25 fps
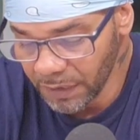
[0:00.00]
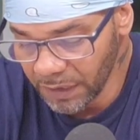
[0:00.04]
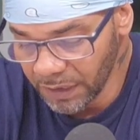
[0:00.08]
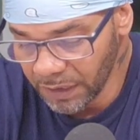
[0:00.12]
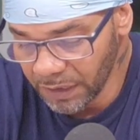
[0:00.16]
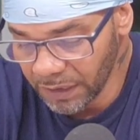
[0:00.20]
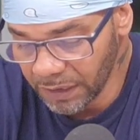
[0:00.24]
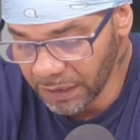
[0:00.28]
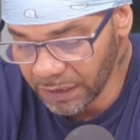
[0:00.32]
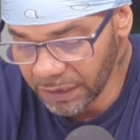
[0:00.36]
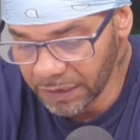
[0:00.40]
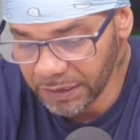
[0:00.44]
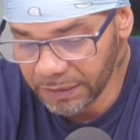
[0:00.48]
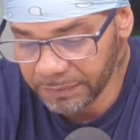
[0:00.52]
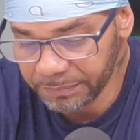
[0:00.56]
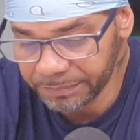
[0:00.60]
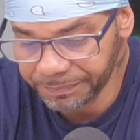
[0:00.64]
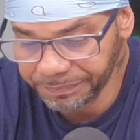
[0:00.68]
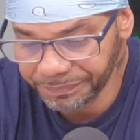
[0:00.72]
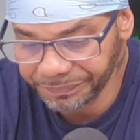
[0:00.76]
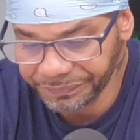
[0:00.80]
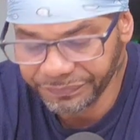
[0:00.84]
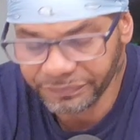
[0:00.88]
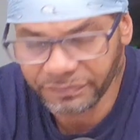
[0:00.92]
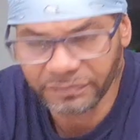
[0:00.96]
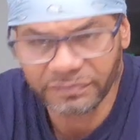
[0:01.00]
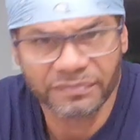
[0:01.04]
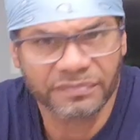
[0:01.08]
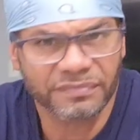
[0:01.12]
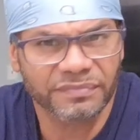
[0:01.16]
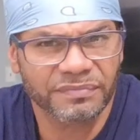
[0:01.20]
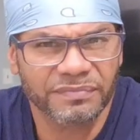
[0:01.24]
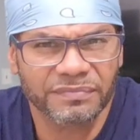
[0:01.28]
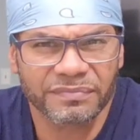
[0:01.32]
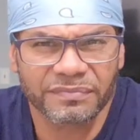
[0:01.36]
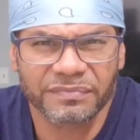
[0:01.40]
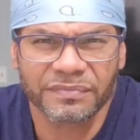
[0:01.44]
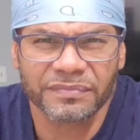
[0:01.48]
Um,
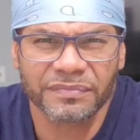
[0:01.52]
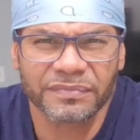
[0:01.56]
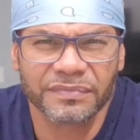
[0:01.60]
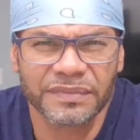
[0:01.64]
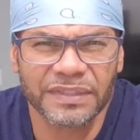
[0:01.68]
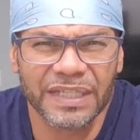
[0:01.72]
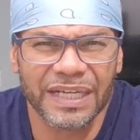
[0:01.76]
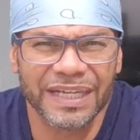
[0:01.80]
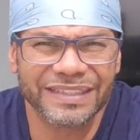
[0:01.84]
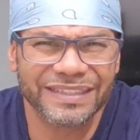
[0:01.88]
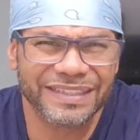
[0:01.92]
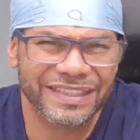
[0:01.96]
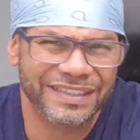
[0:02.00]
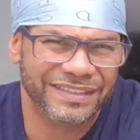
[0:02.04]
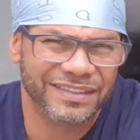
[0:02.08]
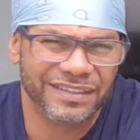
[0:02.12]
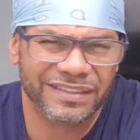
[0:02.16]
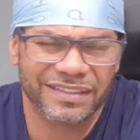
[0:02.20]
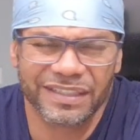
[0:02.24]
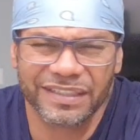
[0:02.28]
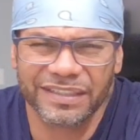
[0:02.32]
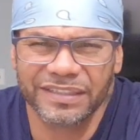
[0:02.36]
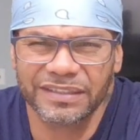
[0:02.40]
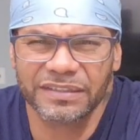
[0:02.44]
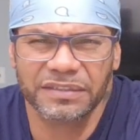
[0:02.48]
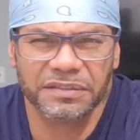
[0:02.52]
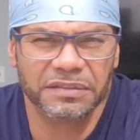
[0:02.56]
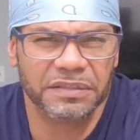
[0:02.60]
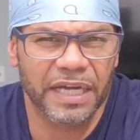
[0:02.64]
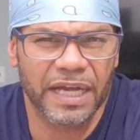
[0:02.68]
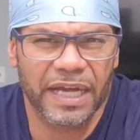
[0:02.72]
I think they're like,